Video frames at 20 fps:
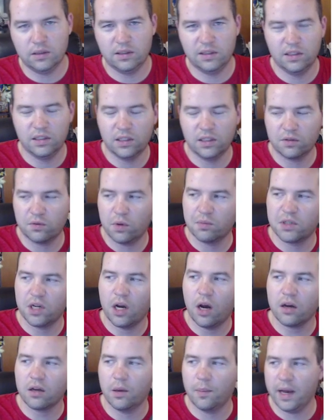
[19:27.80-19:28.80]
That's what I'm
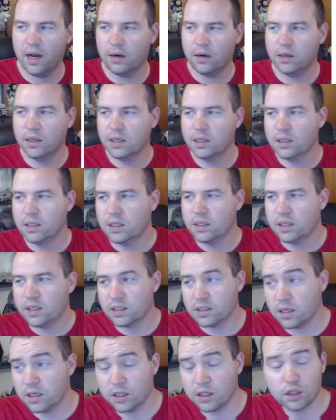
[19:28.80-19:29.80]
talking about.
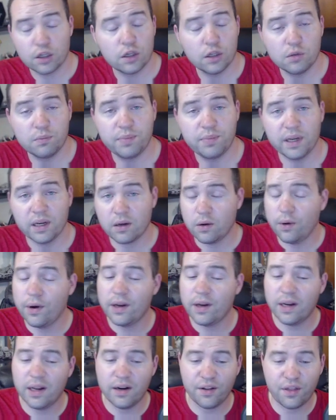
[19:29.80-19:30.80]
It's going to include
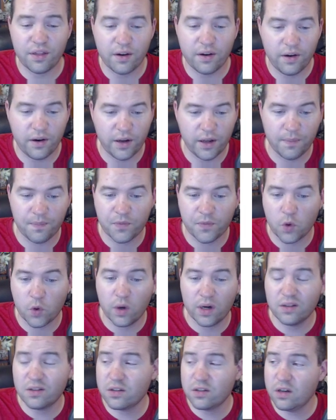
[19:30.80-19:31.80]
Bitcoin and Ethereum. What
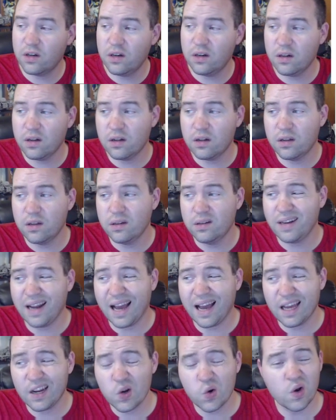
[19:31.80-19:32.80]
else could it include?
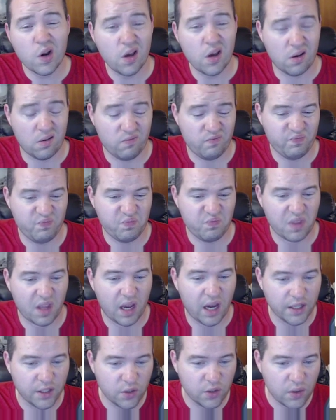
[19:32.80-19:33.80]
I don't know.
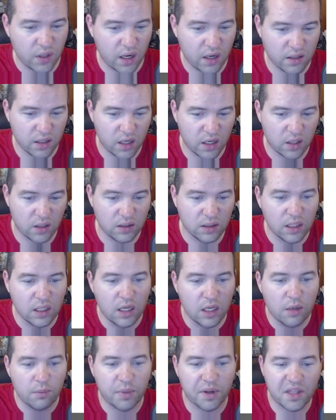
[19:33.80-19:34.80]
I do not know,
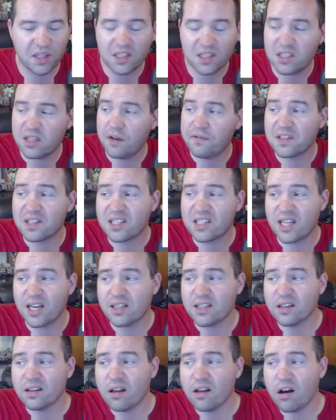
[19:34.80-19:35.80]
but this stuff is set
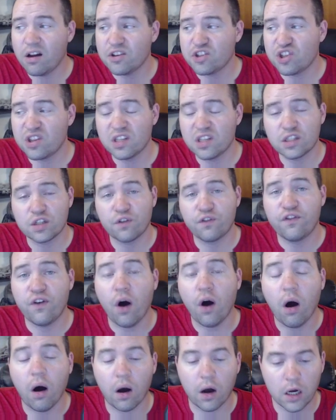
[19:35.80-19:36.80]
to launch this
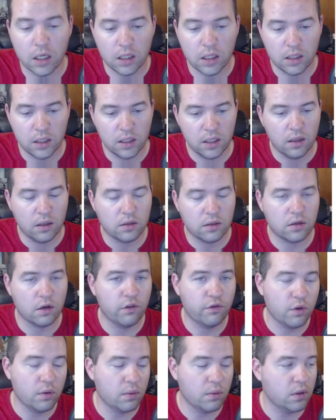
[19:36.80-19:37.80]
fall. So
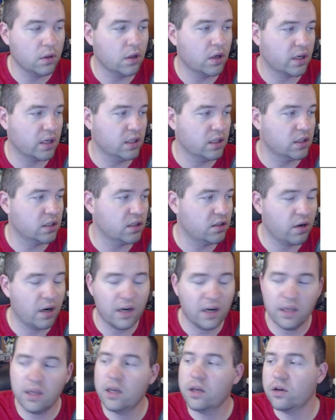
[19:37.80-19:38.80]
if you've been looking to try
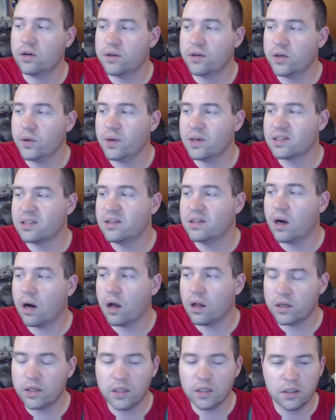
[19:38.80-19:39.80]
to get your US
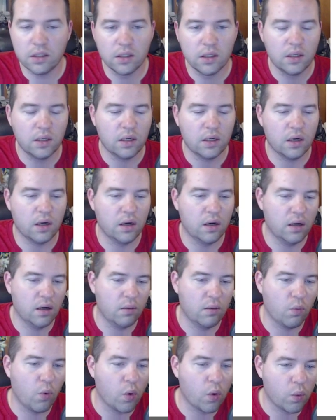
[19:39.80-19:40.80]
dollar
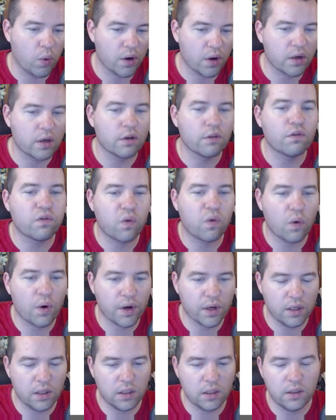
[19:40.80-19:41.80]
working for
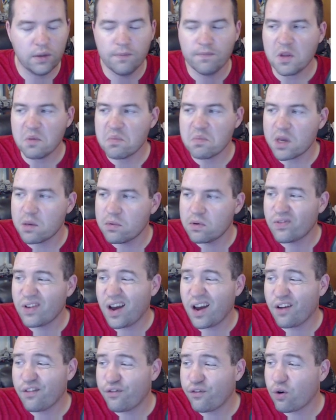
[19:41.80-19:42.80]
you, maybe you've
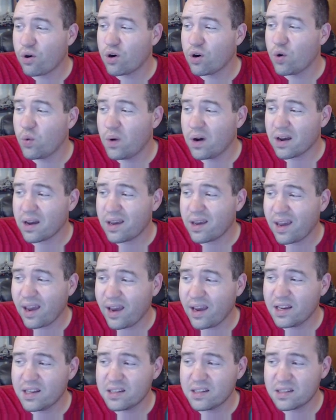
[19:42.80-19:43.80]
got
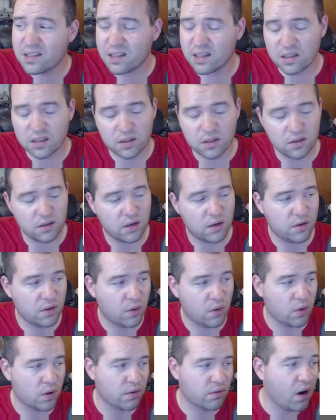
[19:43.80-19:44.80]
401ks that, you know,
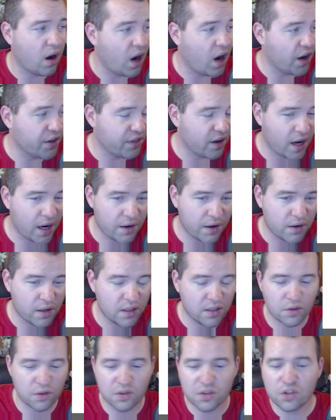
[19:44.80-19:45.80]
or Roth
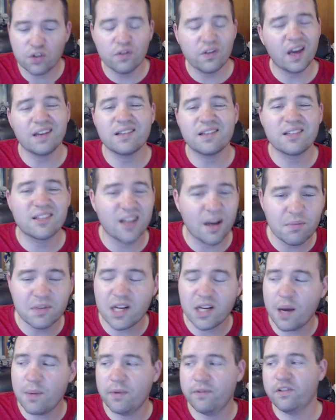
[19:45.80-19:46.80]
IRAs, or so you got some
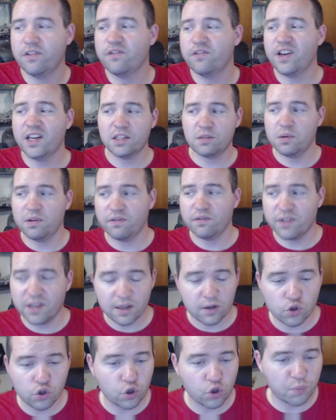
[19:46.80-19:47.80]
type of investment
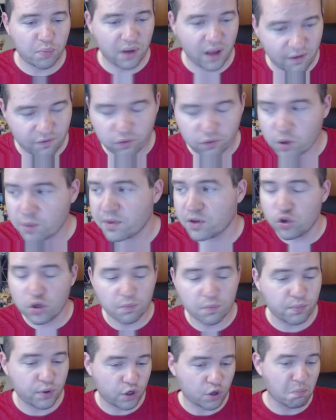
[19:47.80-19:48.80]
vehicle or platform that you
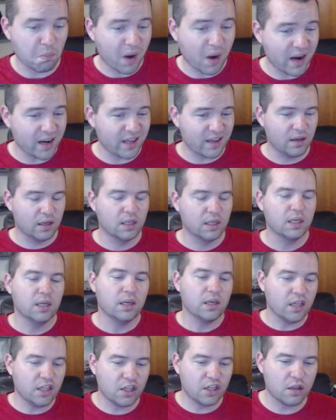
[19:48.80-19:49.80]
can put your money
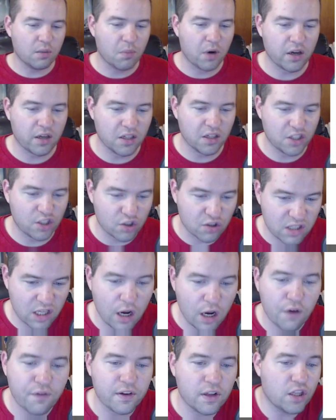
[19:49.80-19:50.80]
into the markets
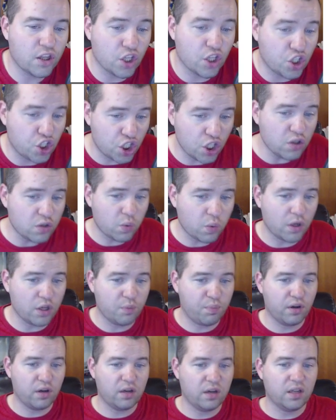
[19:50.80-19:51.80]
yourself and you get to choose what you
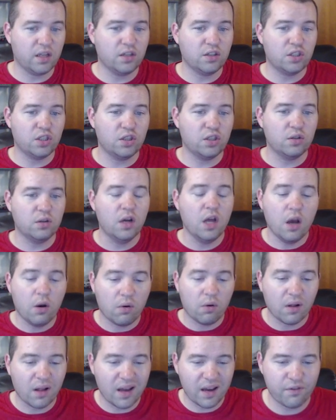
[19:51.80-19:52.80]
put it into,
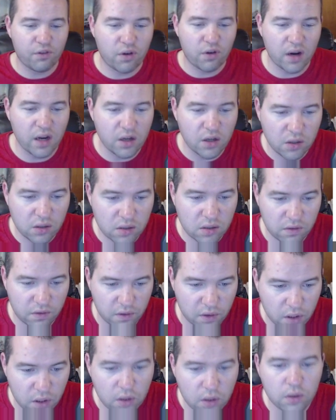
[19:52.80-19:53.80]
well, I have great news for
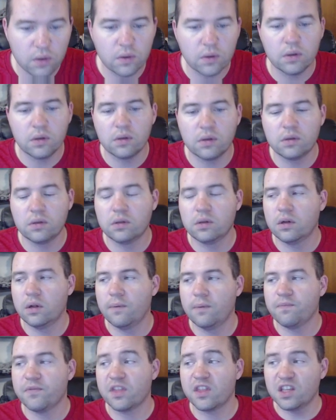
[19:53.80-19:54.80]
you.
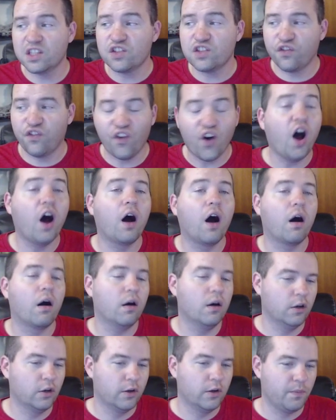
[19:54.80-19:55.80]
This
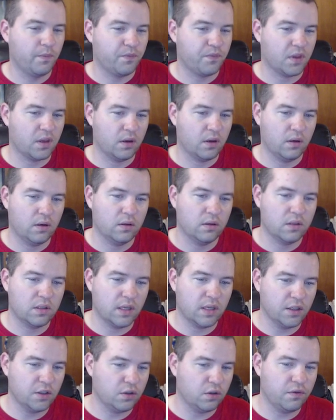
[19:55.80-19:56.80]
fall,
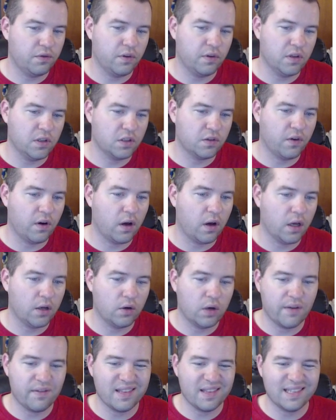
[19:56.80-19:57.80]
scheduled for this fall, I
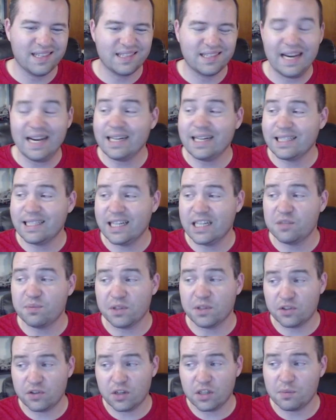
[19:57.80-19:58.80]
don't have the exact dates,
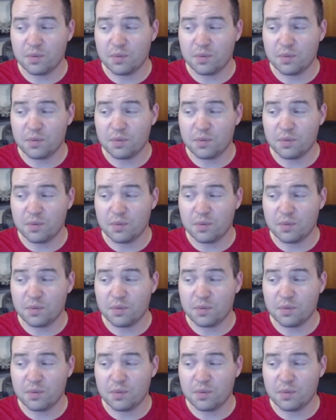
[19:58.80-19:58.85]
but trust me,